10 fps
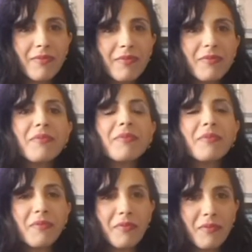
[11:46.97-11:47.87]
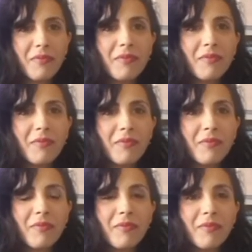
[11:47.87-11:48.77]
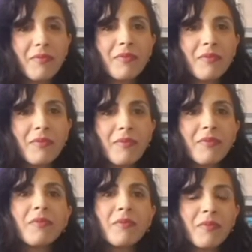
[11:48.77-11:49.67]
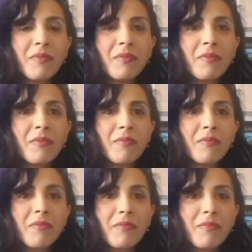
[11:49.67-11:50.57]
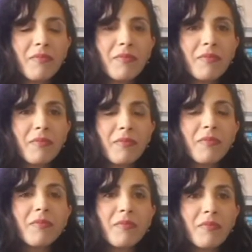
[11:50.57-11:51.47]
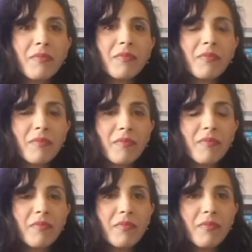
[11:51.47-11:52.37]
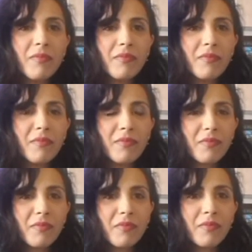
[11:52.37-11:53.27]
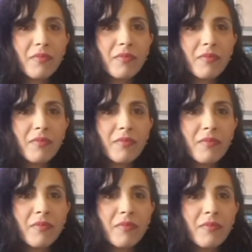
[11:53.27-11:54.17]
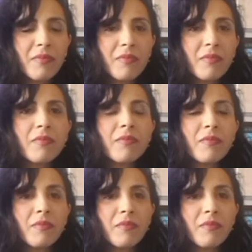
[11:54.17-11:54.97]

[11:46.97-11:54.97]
The person shown says nothing.